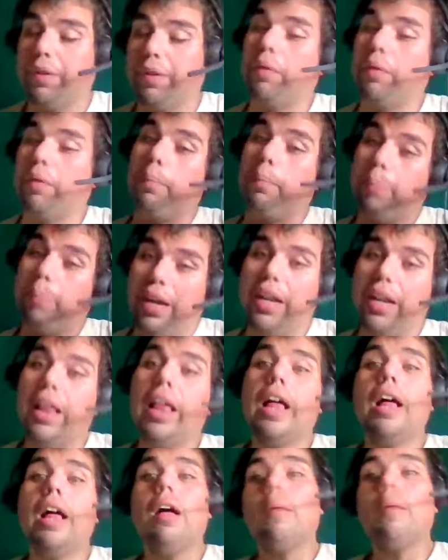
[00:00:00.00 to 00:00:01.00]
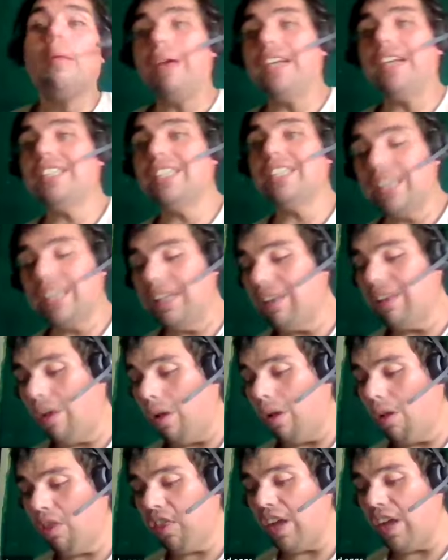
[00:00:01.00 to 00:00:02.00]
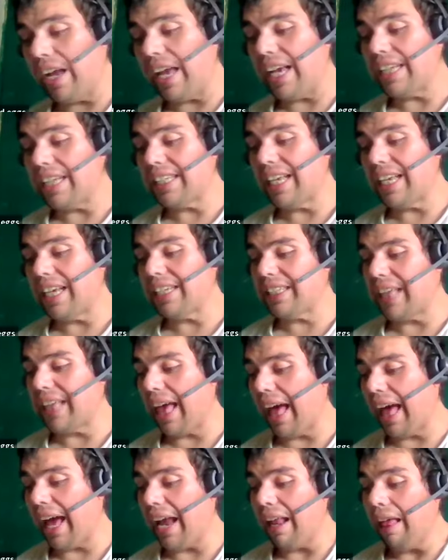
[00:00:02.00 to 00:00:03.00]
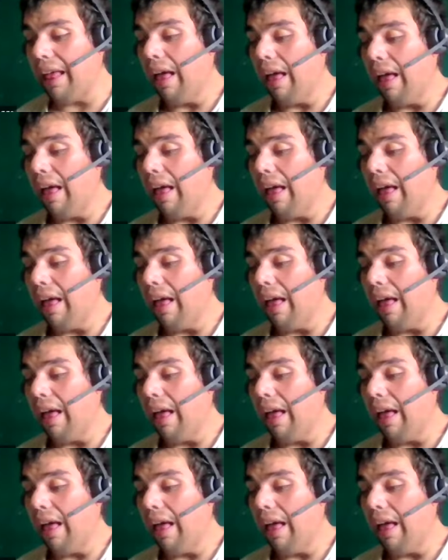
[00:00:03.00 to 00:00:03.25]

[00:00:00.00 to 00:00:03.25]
on that one. But basically, the whole thing is is that